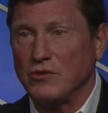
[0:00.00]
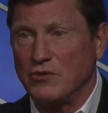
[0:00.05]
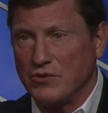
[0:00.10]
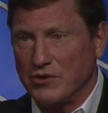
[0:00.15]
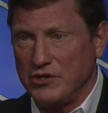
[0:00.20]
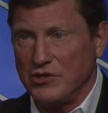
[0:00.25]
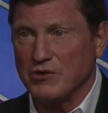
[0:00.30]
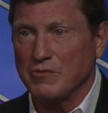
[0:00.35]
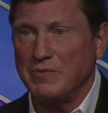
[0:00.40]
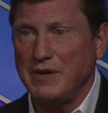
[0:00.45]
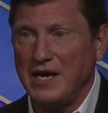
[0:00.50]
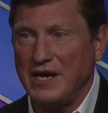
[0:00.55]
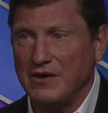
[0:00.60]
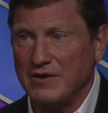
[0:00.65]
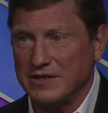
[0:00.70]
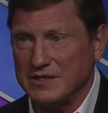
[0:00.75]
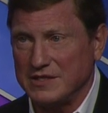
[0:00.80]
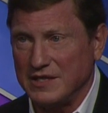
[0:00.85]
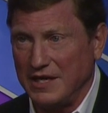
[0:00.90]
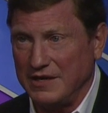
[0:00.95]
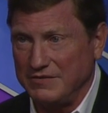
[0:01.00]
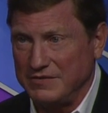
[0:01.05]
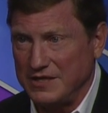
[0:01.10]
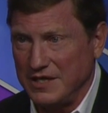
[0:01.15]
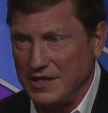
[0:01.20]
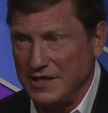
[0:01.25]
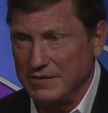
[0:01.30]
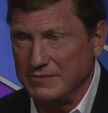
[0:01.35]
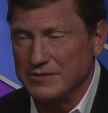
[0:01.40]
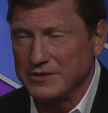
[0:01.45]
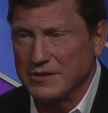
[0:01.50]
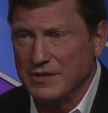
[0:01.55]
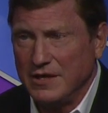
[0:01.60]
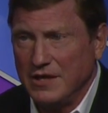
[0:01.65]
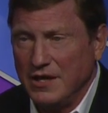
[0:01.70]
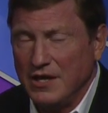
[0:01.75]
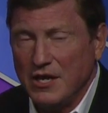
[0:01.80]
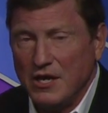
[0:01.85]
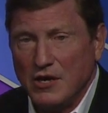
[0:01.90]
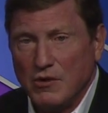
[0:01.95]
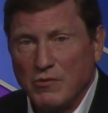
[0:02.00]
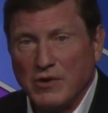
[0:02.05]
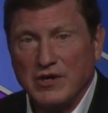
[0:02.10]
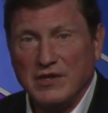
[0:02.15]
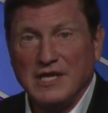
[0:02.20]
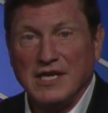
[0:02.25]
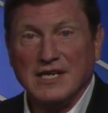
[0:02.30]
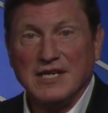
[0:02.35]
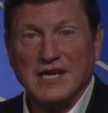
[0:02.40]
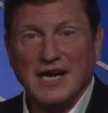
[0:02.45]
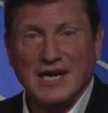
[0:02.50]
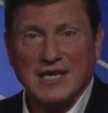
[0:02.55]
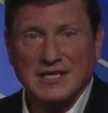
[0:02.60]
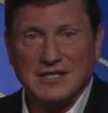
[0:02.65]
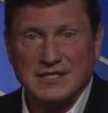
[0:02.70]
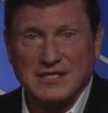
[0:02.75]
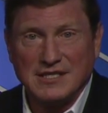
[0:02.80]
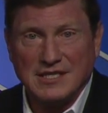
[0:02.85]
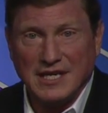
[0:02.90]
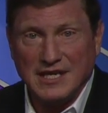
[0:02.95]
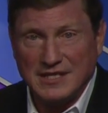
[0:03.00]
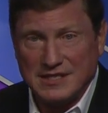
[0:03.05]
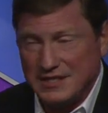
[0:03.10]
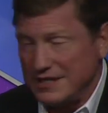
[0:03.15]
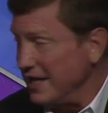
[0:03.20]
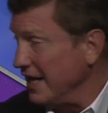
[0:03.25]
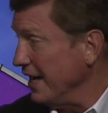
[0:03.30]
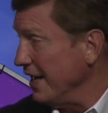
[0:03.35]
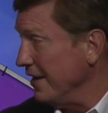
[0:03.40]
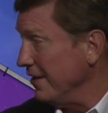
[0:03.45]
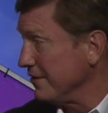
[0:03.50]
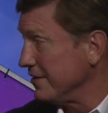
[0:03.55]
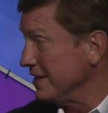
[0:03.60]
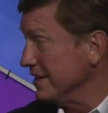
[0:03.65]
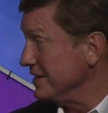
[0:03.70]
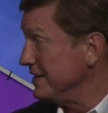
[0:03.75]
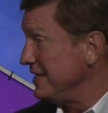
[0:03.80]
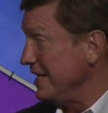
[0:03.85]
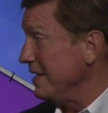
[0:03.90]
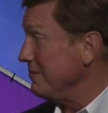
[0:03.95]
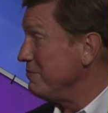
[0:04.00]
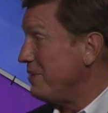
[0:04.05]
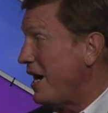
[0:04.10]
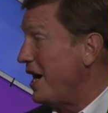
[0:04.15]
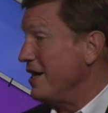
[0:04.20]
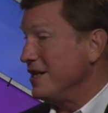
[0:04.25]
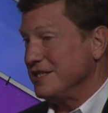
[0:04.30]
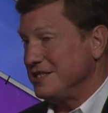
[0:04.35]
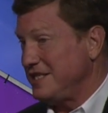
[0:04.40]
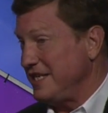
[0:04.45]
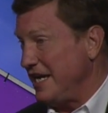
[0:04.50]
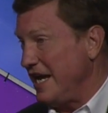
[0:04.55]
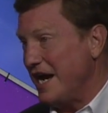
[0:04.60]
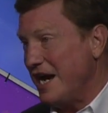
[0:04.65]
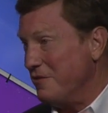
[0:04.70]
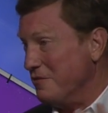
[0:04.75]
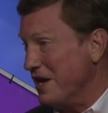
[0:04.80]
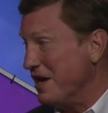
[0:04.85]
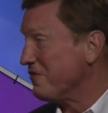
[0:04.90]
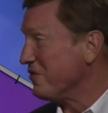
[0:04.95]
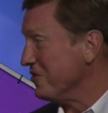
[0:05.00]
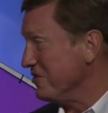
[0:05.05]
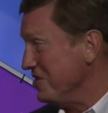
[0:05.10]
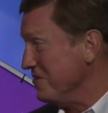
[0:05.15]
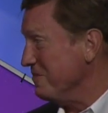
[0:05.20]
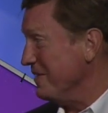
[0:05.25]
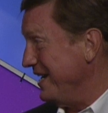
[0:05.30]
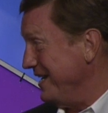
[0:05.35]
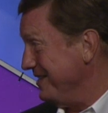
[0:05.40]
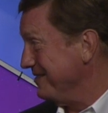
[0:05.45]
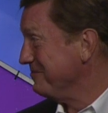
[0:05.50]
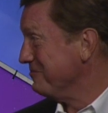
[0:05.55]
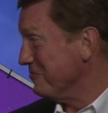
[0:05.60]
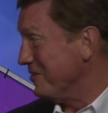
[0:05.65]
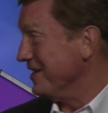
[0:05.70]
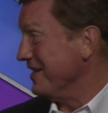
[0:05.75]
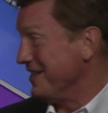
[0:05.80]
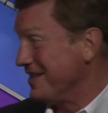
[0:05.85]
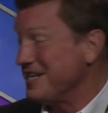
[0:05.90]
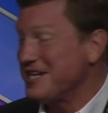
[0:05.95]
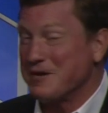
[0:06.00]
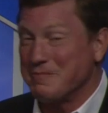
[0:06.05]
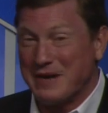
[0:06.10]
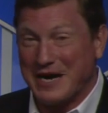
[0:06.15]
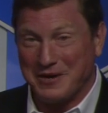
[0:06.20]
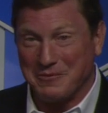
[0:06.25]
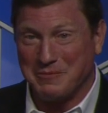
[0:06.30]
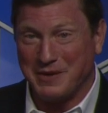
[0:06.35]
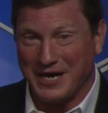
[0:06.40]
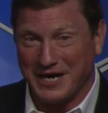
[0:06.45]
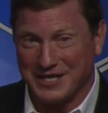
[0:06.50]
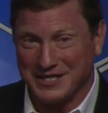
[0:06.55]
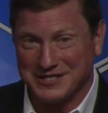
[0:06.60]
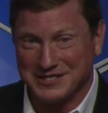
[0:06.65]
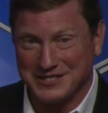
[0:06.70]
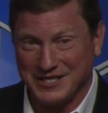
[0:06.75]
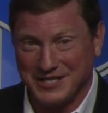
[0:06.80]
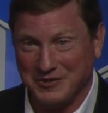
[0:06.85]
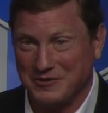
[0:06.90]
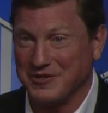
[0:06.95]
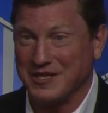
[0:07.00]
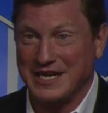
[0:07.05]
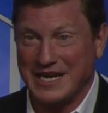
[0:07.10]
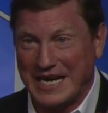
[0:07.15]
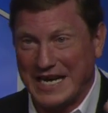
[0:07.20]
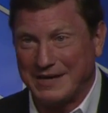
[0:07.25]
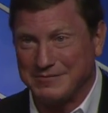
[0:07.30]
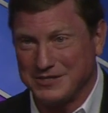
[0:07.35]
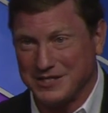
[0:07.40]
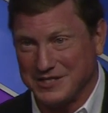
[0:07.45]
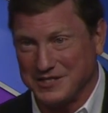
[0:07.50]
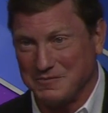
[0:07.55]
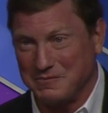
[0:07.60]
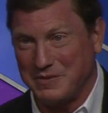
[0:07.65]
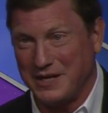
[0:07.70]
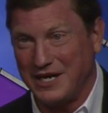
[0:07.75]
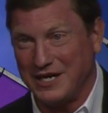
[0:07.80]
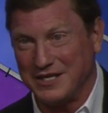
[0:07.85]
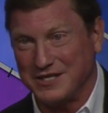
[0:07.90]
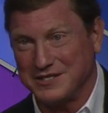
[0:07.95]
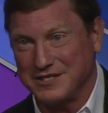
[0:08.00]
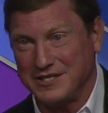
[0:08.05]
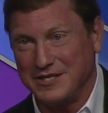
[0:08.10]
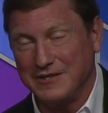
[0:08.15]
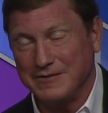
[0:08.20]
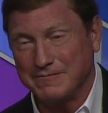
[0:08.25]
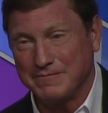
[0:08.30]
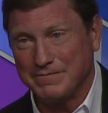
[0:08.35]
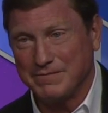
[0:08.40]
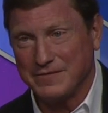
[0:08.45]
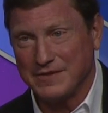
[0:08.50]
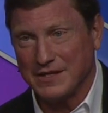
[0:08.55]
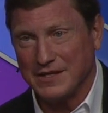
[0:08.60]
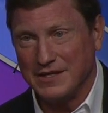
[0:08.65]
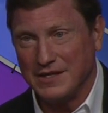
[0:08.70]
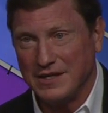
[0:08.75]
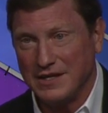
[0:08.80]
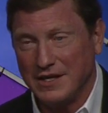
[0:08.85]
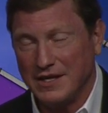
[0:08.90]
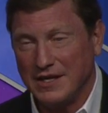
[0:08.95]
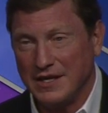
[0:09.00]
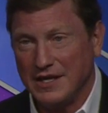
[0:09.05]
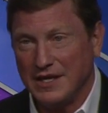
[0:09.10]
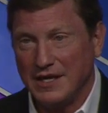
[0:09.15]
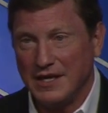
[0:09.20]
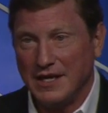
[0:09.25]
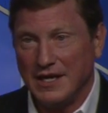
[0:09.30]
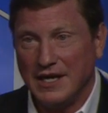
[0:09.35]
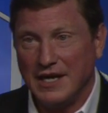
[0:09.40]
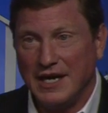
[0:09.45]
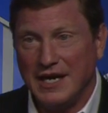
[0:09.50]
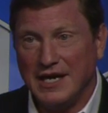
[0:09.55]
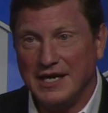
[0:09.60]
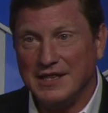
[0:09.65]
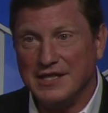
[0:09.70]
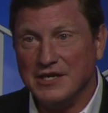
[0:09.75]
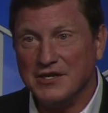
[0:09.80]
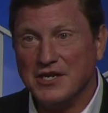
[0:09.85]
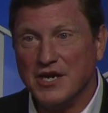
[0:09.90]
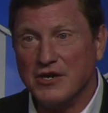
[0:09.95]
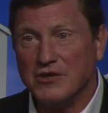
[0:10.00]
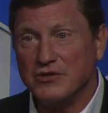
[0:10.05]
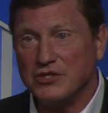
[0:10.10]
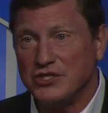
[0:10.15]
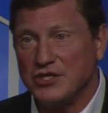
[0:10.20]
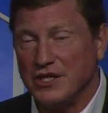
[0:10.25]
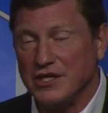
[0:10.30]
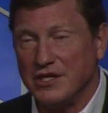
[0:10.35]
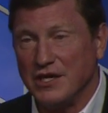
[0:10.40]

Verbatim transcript: or your parents' lifetimes, where the United States now can set policy however you may mm -hmm. want to think about policy or the absence of policy in the notion